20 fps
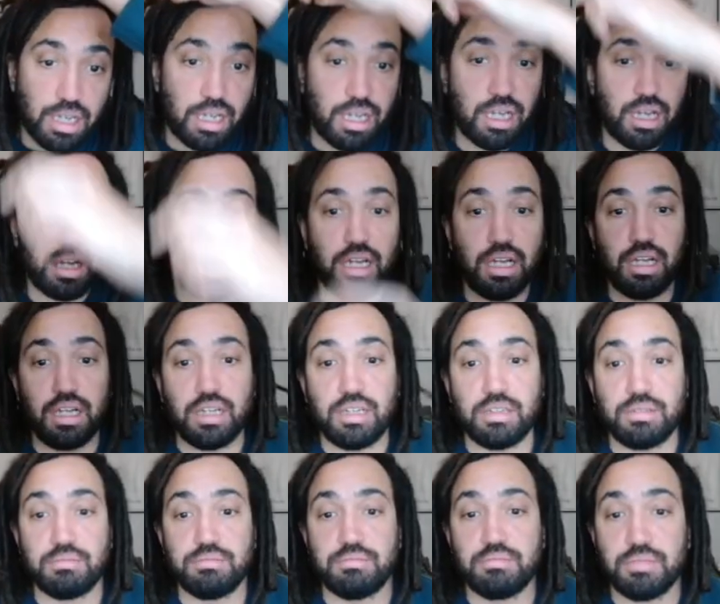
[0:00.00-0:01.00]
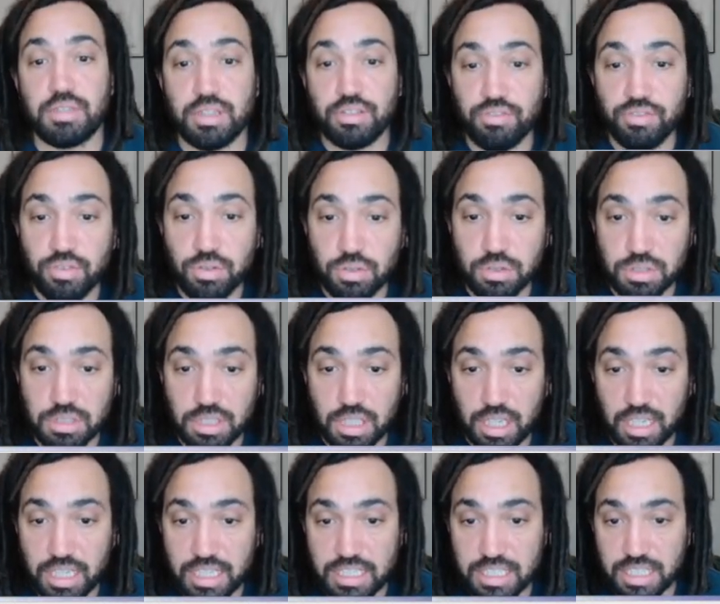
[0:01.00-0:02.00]
um, four
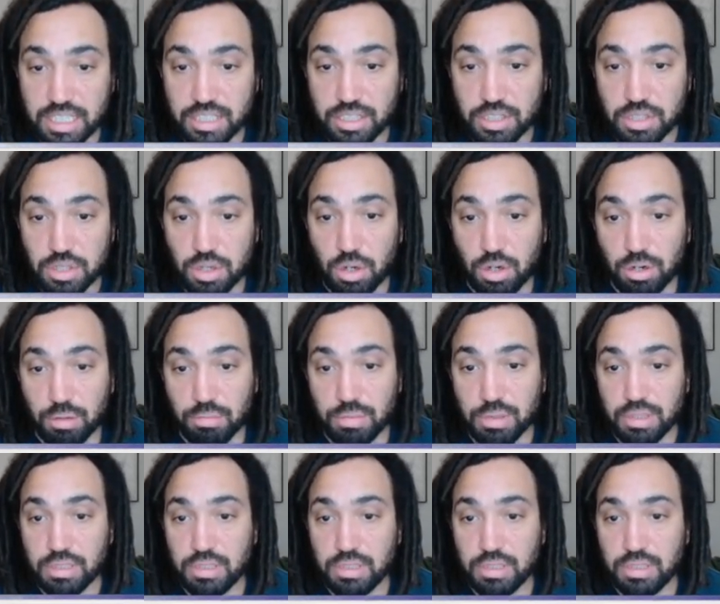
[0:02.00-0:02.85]
sides and the top.